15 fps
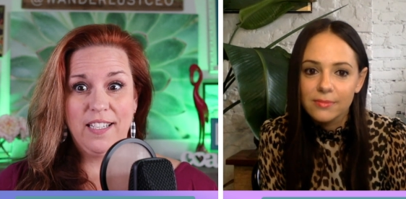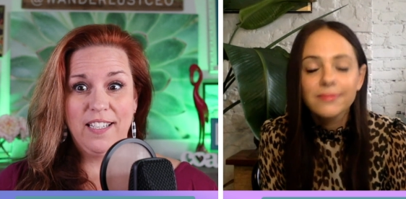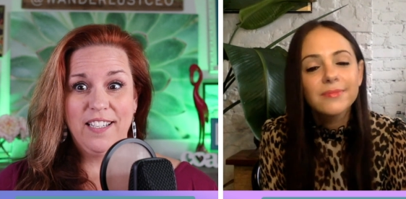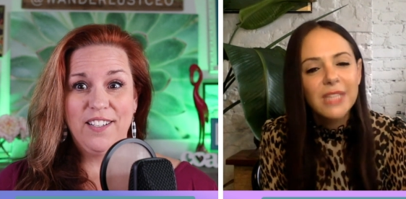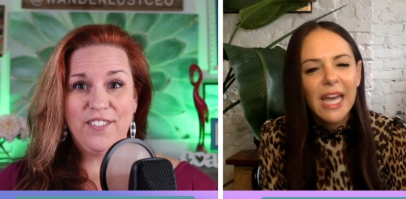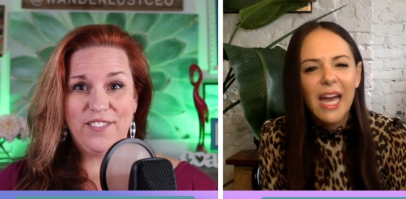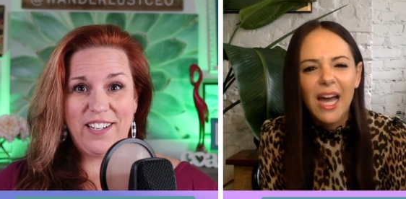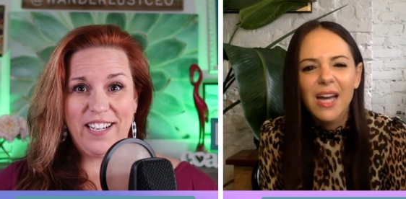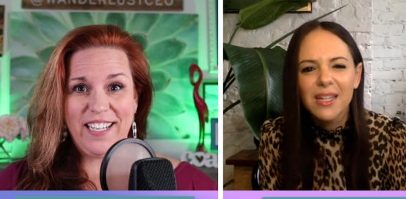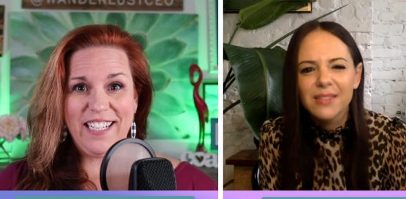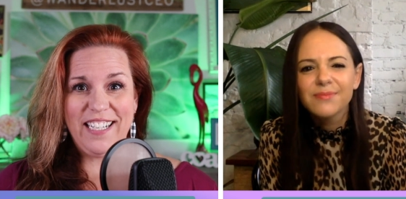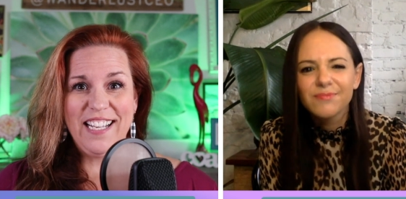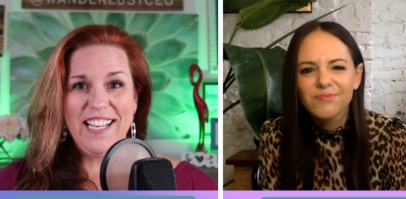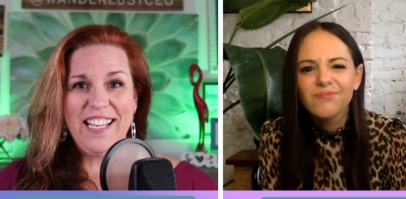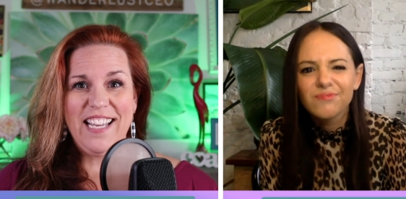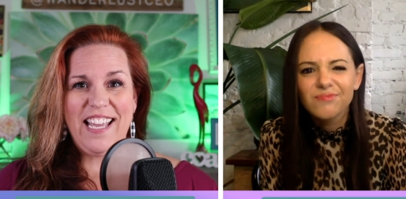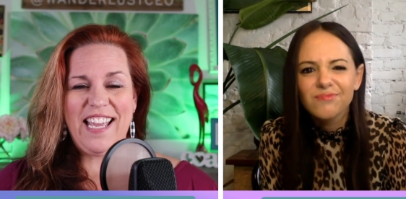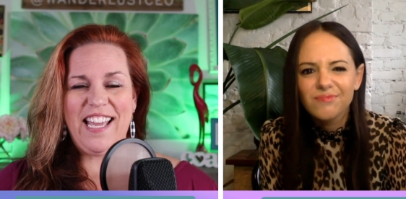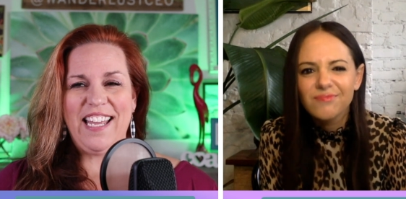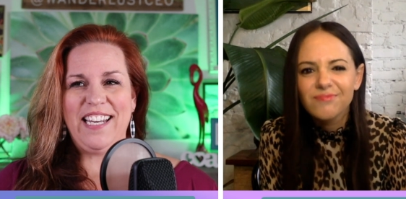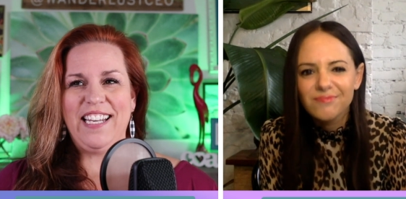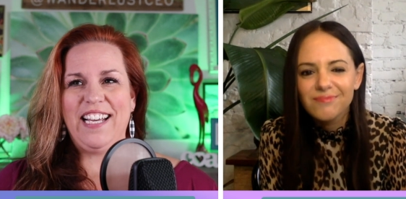Speaker 1: Yeah. Right?
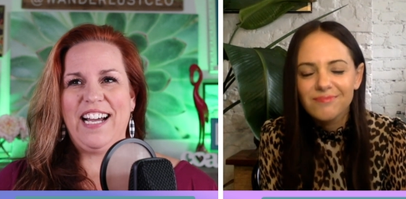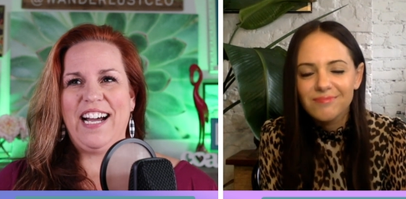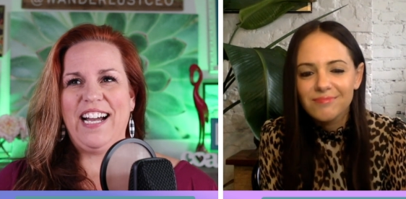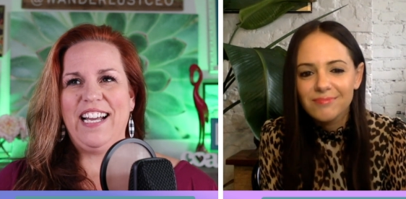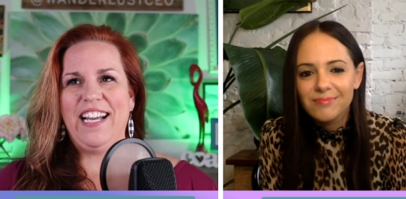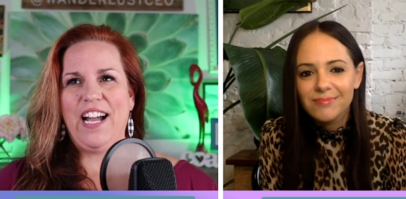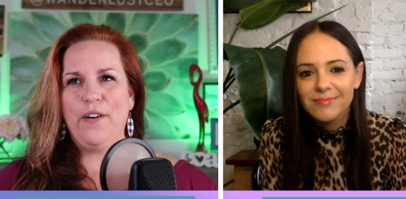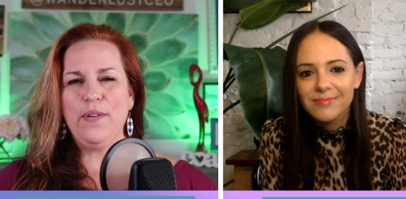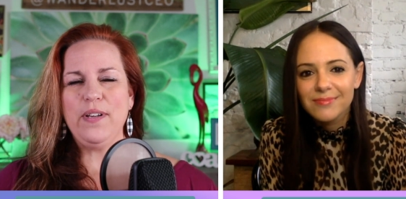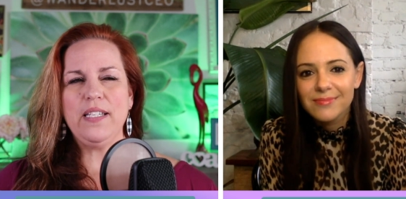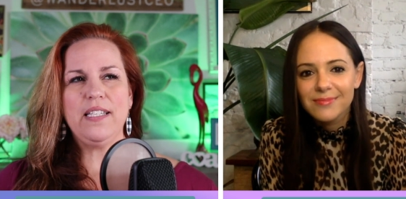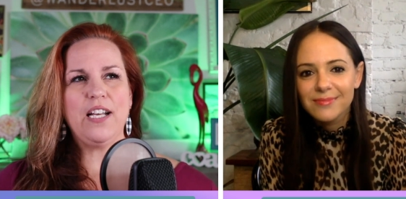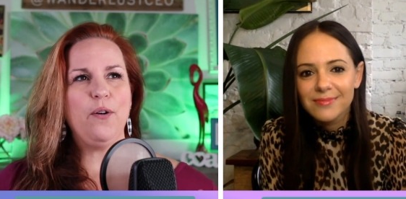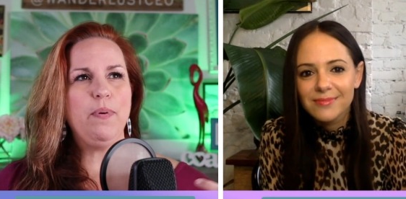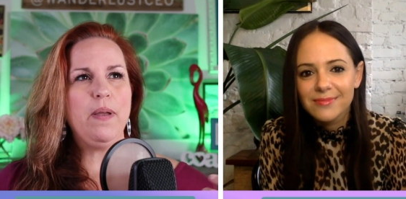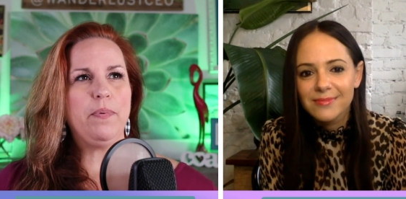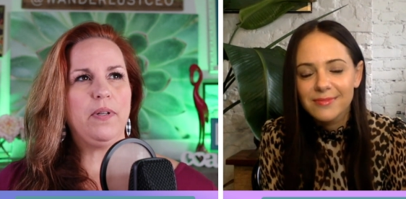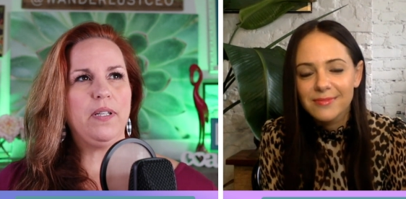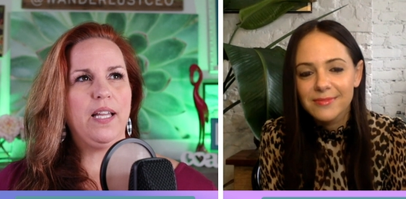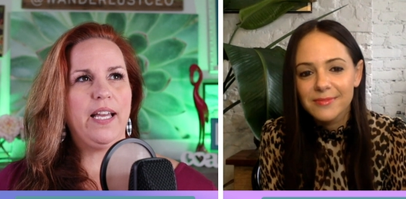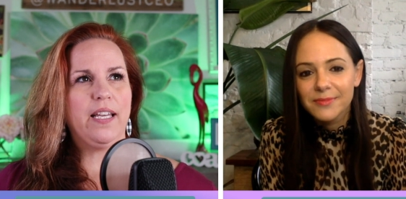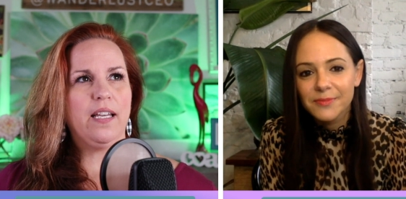And I, I always tell people
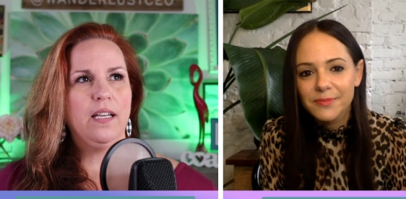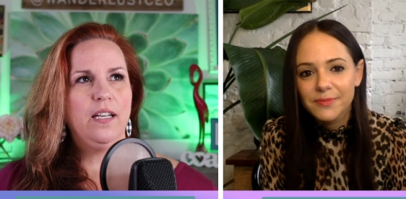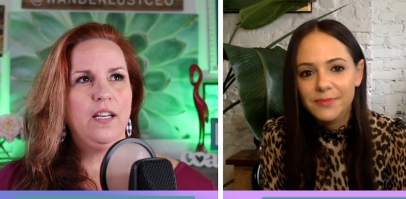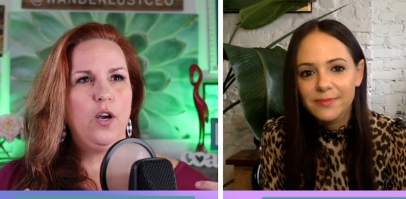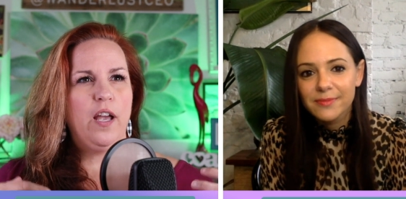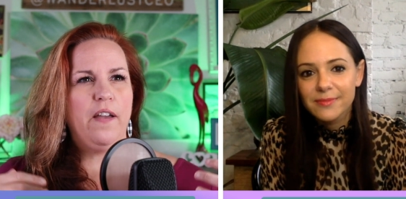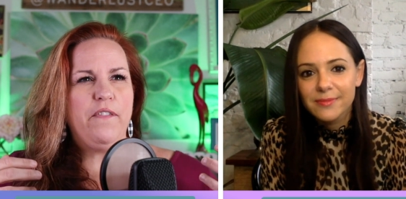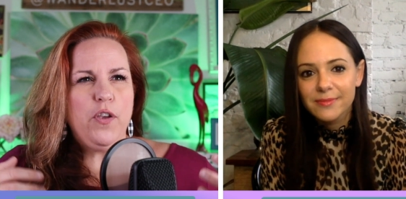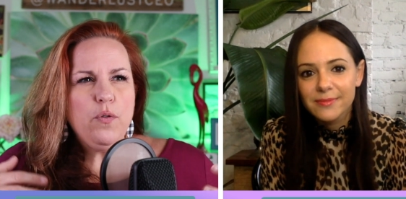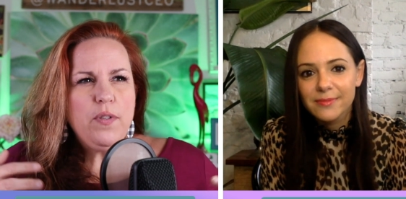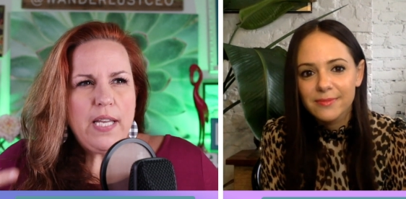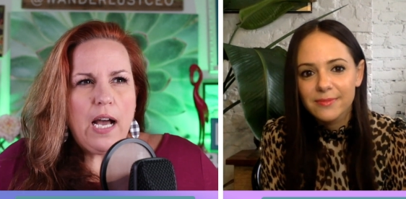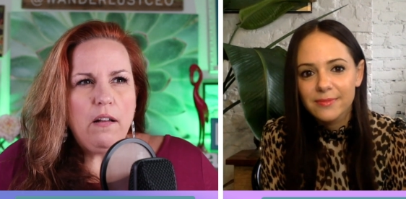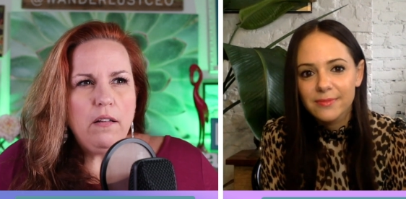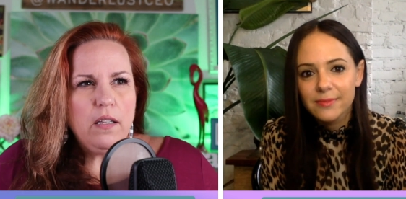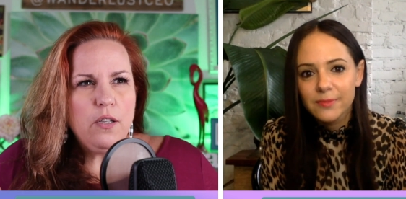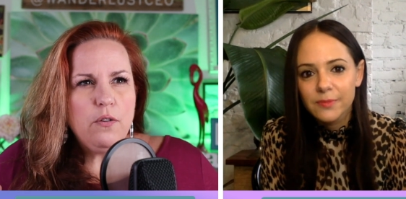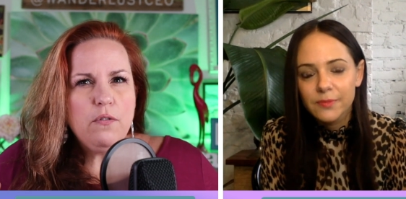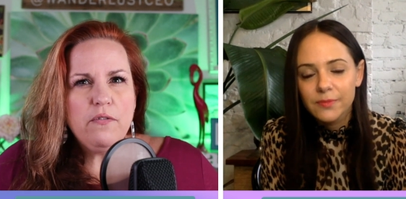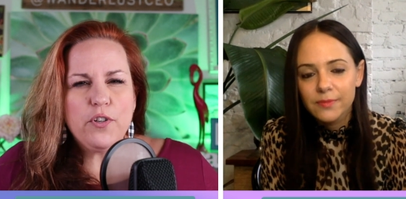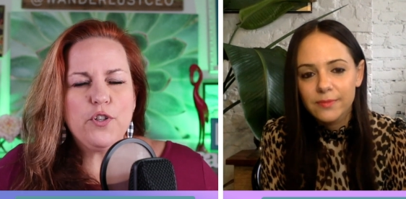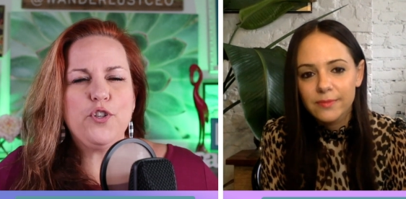like if you tell the
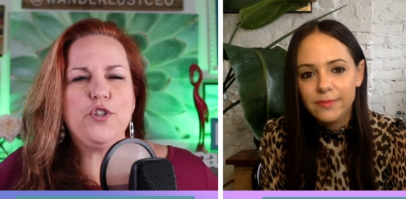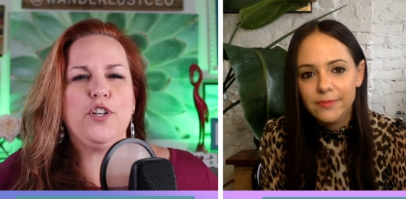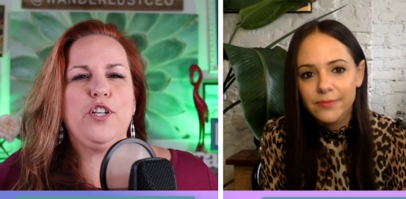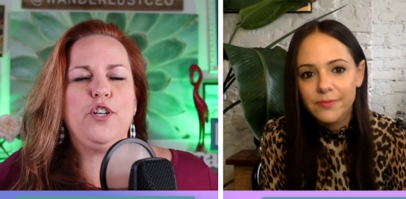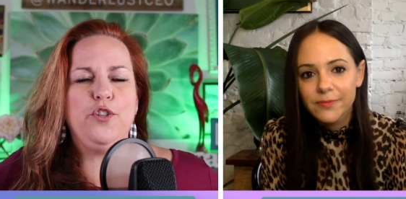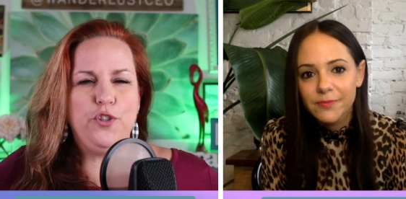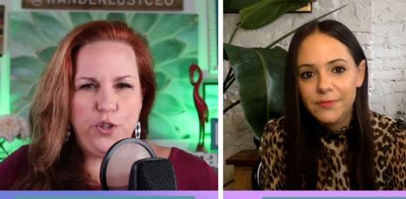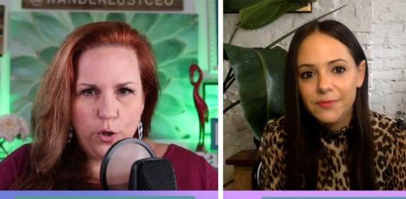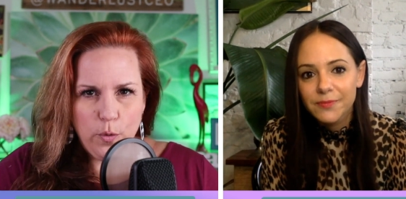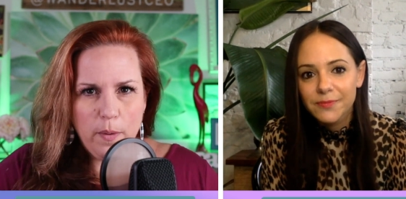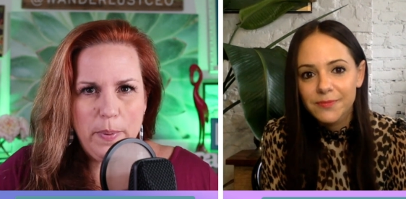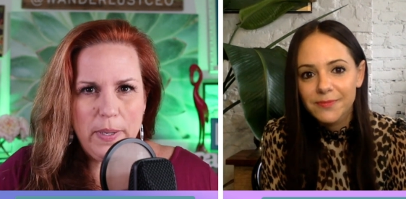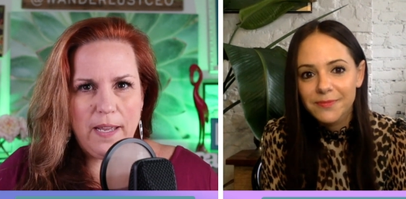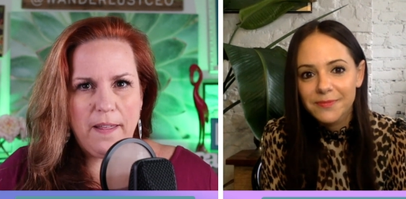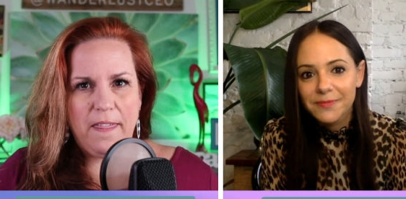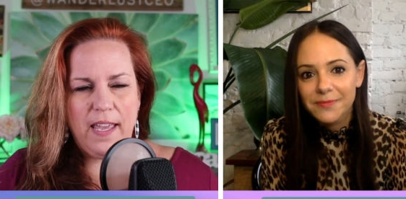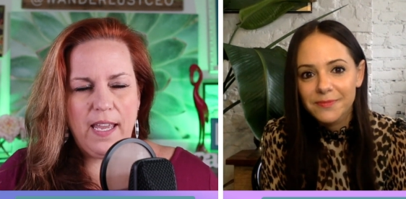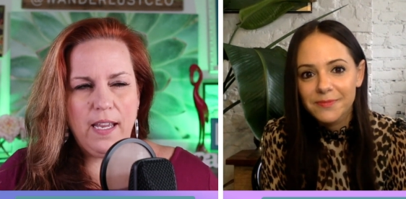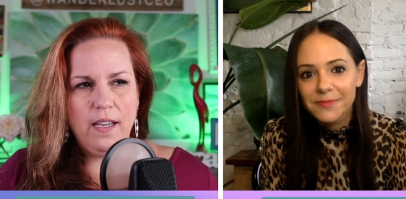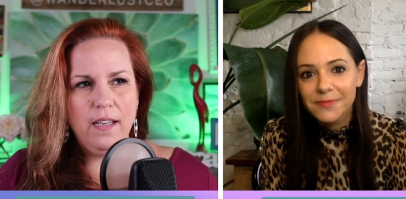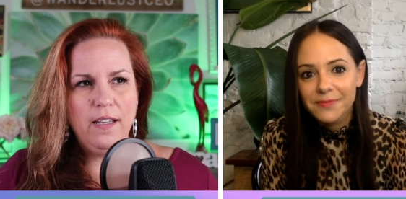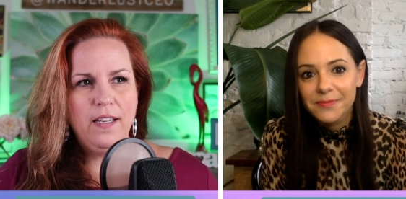universe you're going to do a big thing,